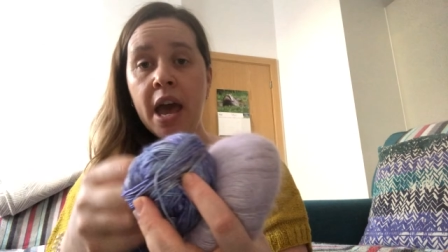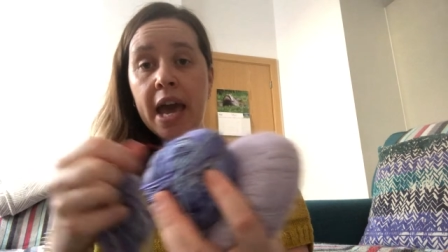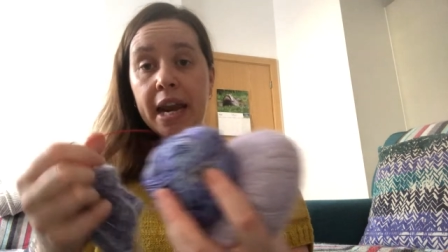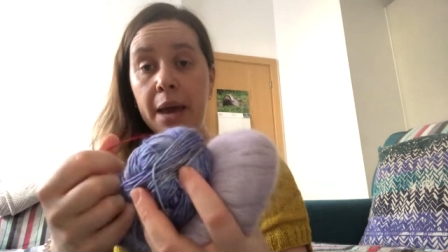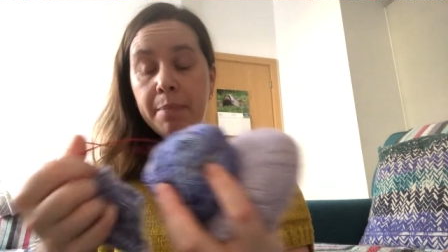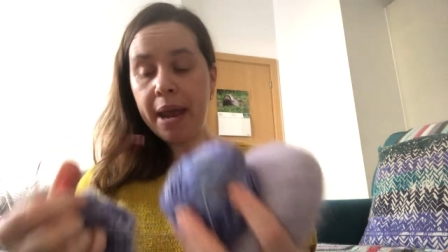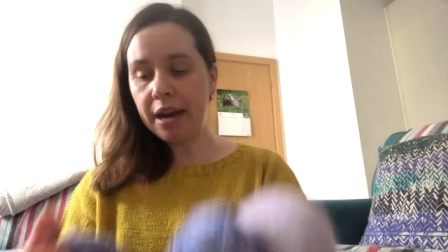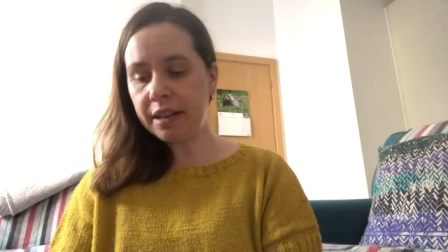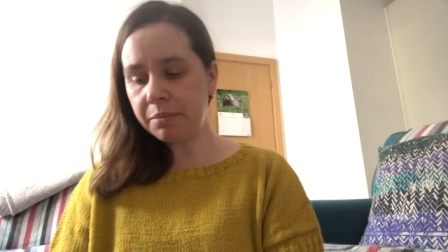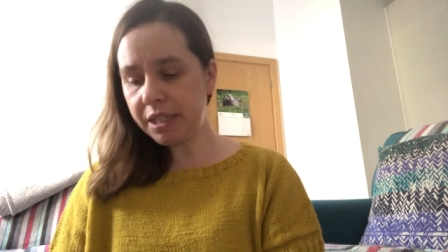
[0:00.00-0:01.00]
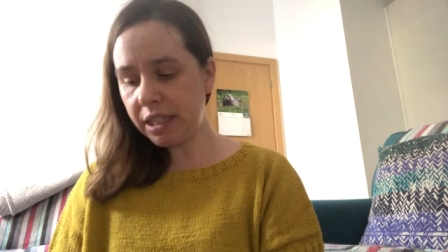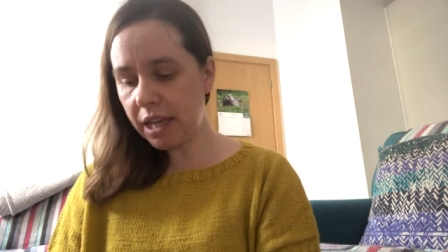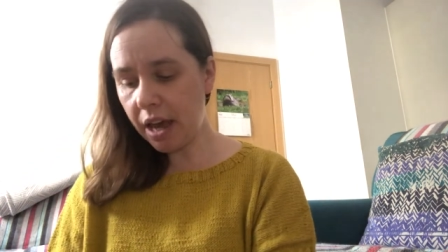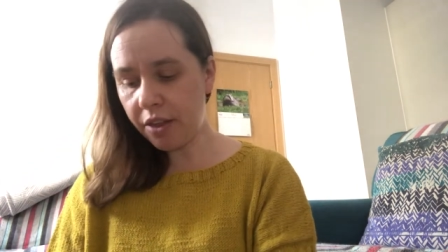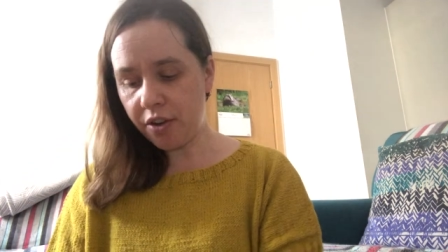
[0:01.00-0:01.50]
And I paired them
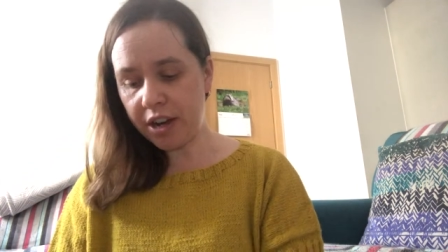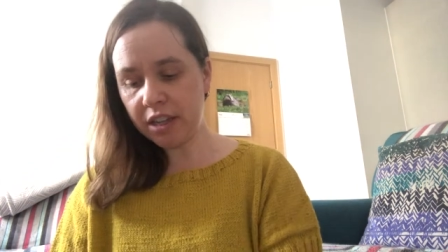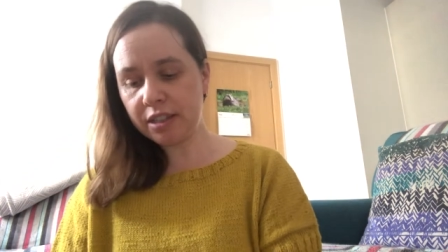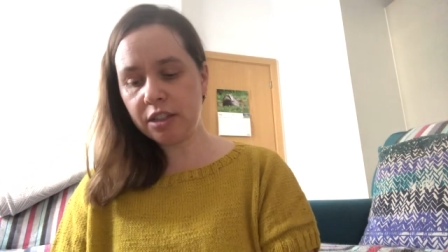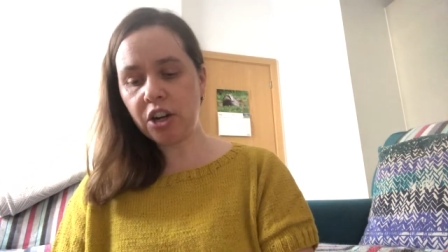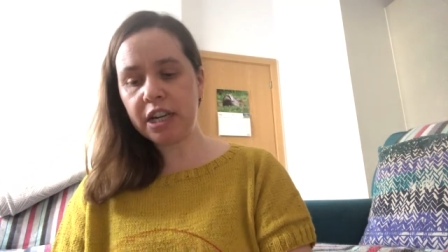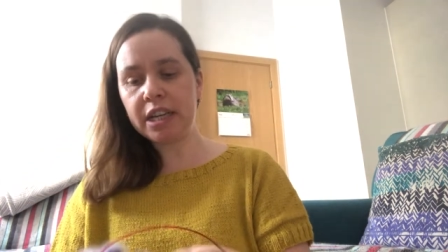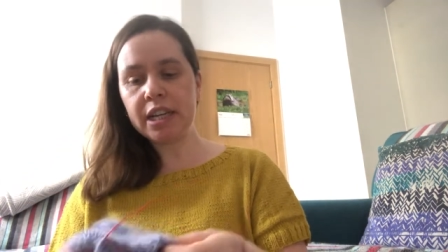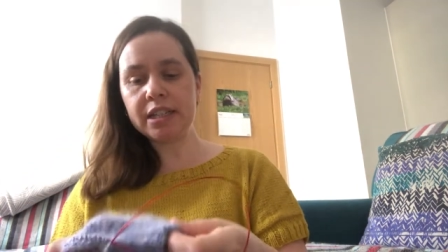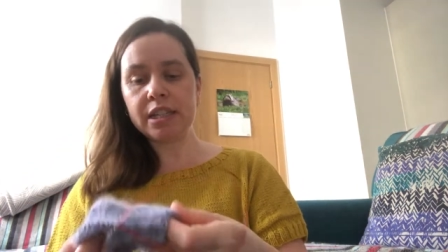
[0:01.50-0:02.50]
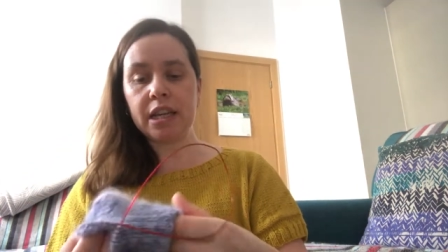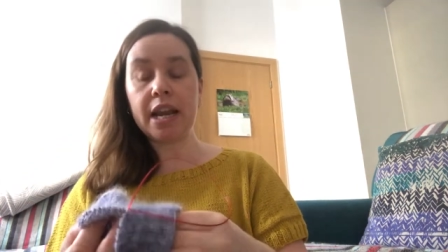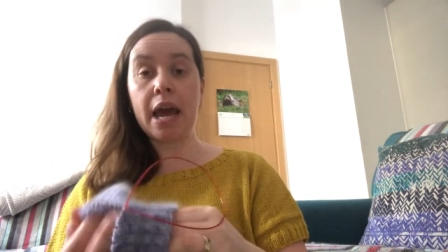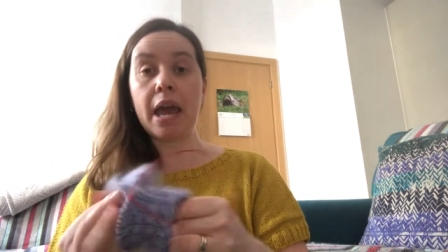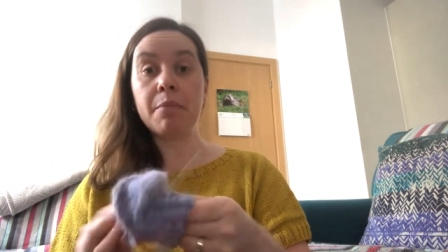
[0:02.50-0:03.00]
together and I started knitting
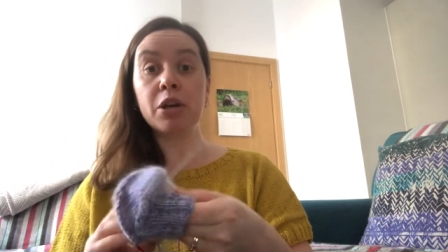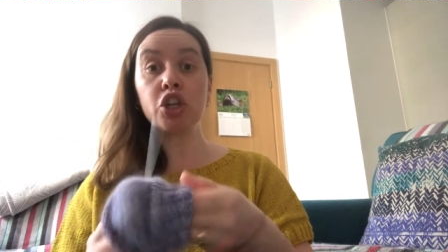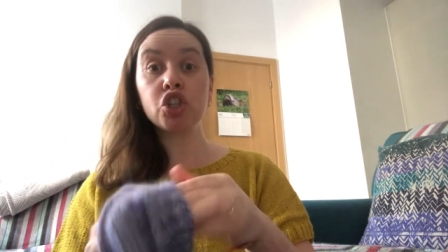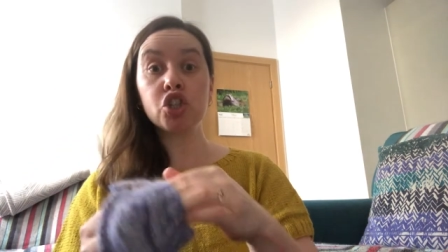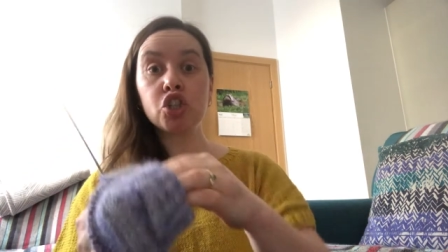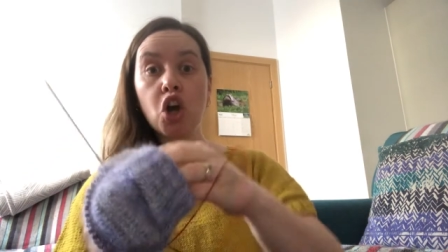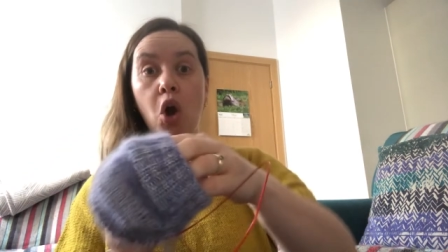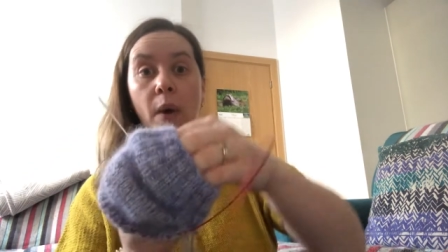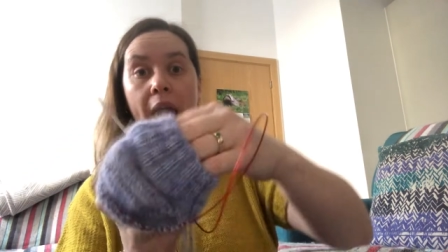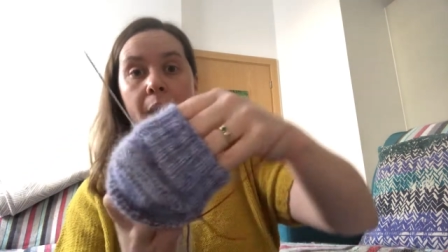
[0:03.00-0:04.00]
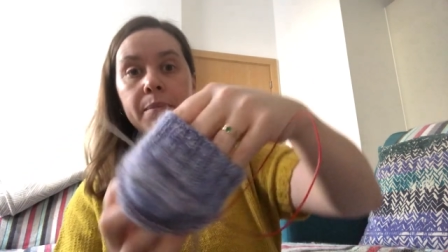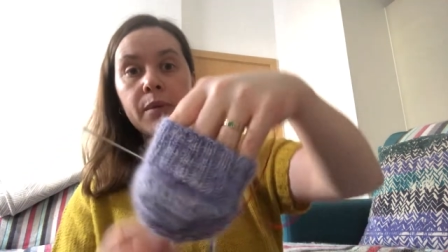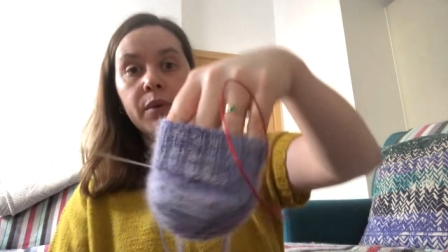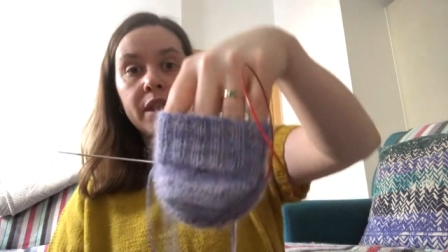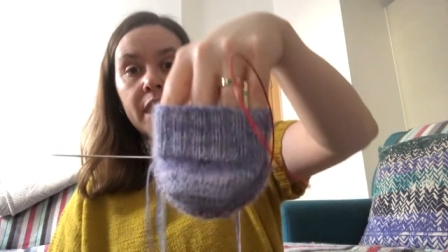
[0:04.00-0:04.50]
and I am so happy
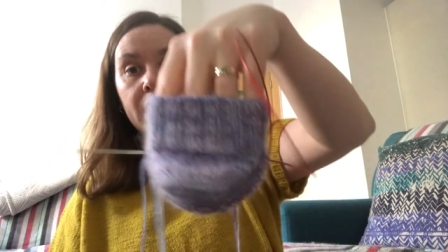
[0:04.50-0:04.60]
with